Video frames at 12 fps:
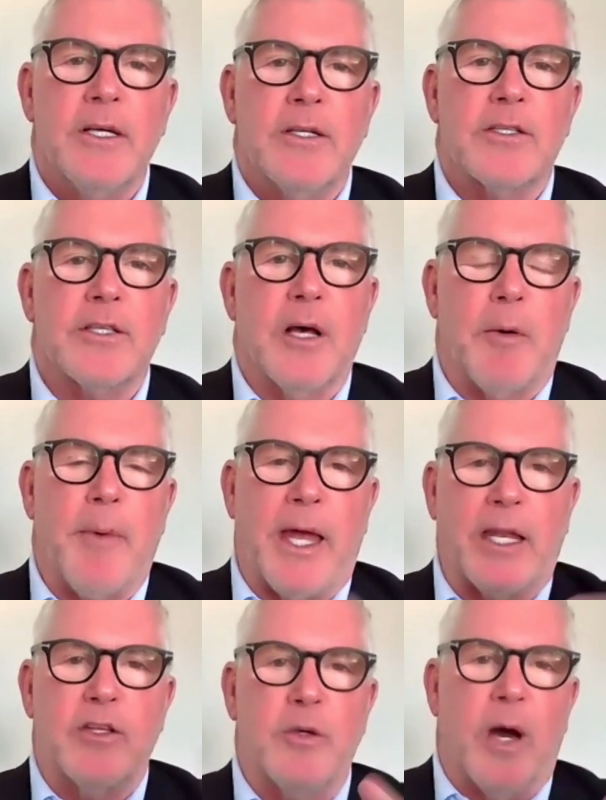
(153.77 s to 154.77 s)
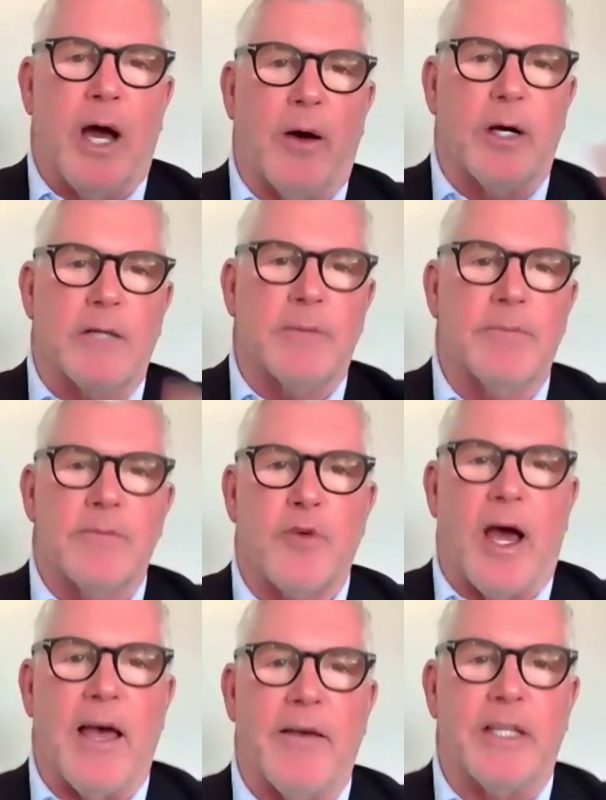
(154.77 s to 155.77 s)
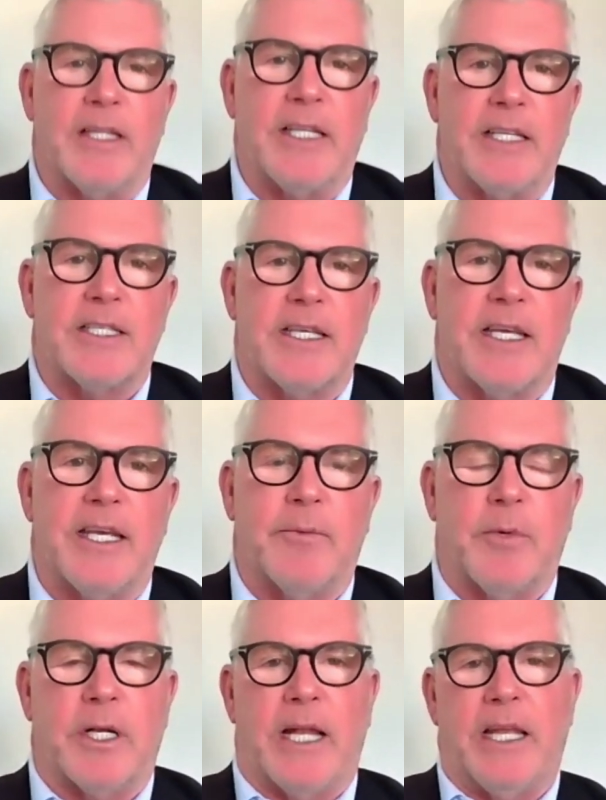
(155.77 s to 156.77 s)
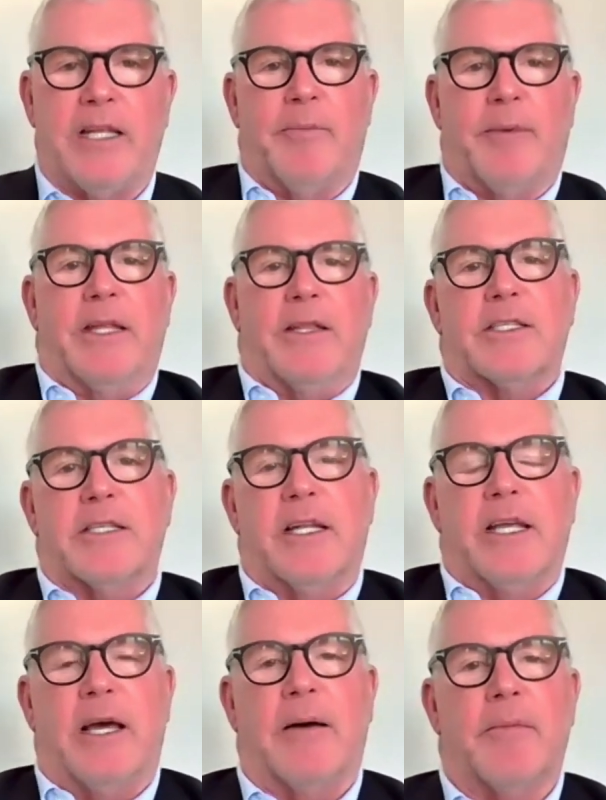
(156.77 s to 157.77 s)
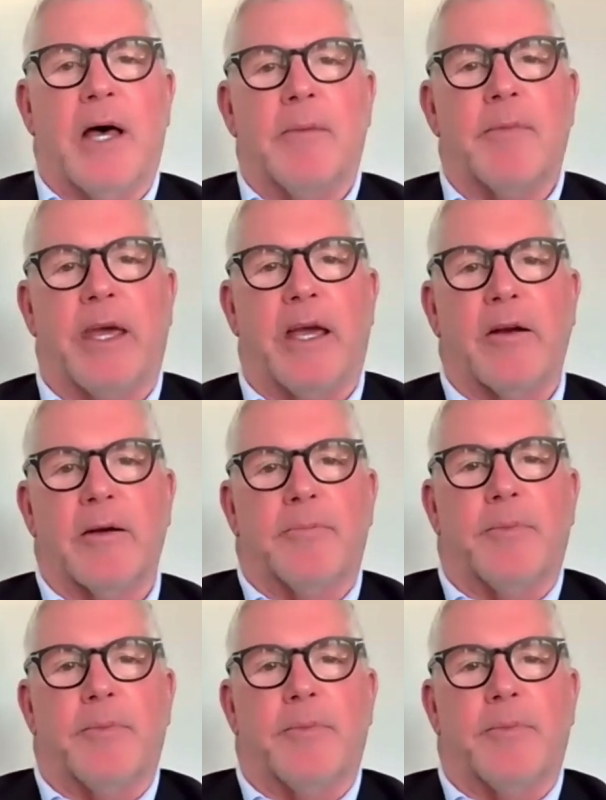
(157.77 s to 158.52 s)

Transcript: So I'm about a two-hour drive in the D.C., and when I need to be in the city, I'm I'm there.